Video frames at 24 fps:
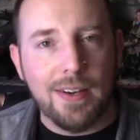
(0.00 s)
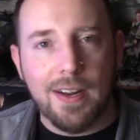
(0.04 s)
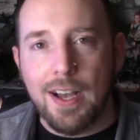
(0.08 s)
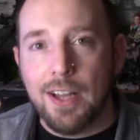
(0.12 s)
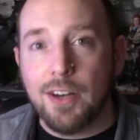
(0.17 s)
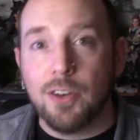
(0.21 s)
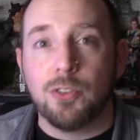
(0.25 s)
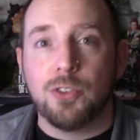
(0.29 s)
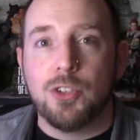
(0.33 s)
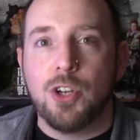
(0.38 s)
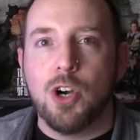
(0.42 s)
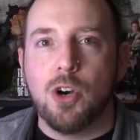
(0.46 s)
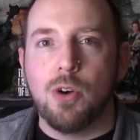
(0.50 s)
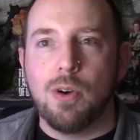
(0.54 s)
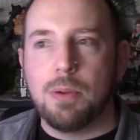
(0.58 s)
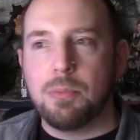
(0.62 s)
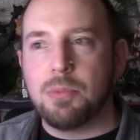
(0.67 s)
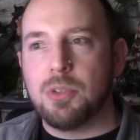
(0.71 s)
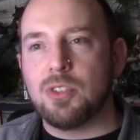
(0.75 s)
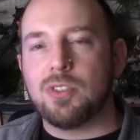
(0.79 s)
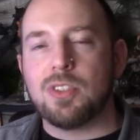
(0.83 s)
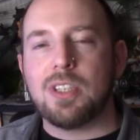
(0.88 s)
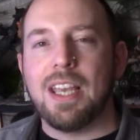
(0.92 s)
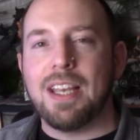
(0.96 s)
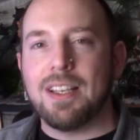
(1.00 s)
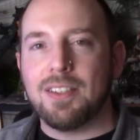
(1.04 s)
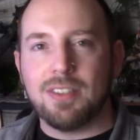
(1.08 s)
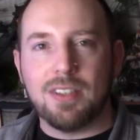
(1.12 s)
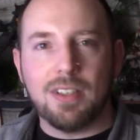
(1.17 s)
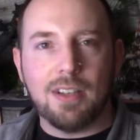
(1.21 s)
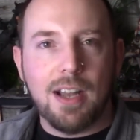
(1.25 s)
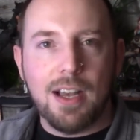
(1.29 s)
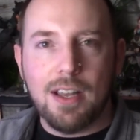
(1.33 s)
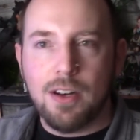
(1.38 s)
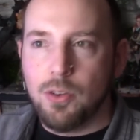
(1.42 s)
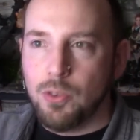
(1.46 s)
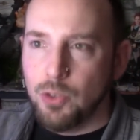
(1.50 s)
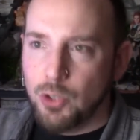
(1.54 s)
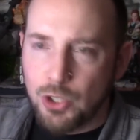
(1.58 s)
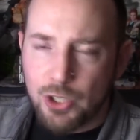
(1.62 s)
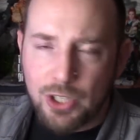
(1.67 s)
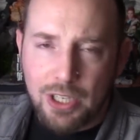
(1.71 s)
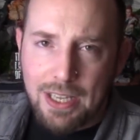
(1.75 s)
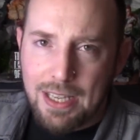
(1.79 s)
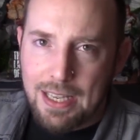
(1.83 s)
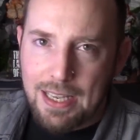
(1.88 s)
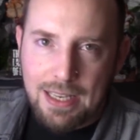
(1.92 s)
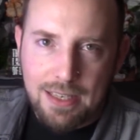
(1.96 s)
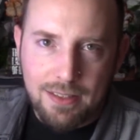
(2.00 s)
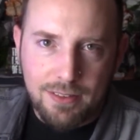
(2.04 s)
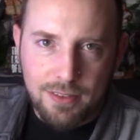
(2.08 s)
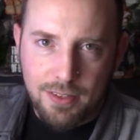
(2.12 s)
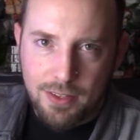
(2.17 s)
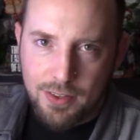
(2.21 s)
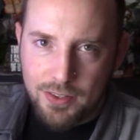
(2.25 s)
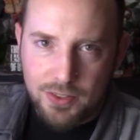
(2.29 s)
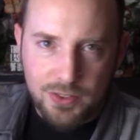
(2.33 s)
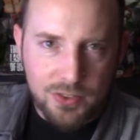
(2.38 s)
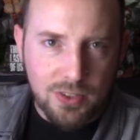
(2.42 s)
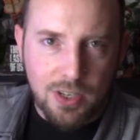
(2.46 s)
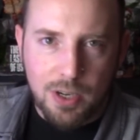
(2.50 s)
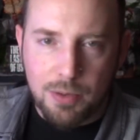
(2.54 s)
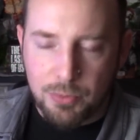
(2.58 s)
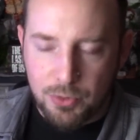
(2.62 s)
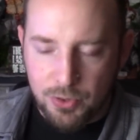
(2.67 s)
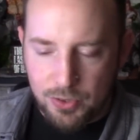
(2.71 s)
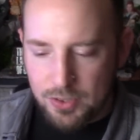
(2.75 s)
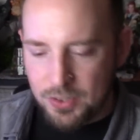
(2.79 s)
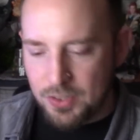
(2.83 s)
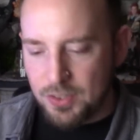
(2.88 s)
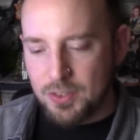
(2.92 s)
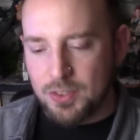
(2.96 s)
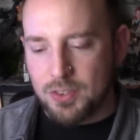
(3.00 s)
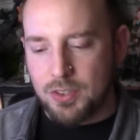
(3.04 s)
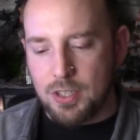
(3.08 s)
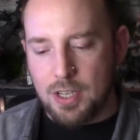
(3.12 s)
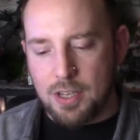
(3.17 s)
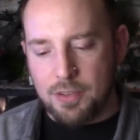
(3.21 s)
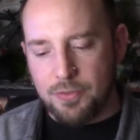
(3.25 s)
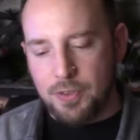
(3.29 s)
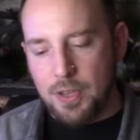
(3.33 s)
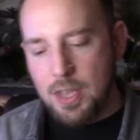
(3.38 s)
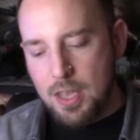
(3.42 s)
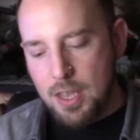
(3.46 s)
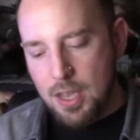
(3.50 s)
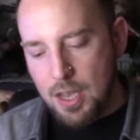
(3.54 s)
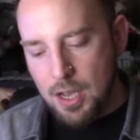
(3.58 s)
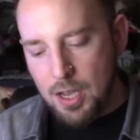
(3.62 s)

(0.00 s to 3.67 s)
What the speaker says: I don't know. I'm just guessing. I don't look ahead to the summaries and stuff.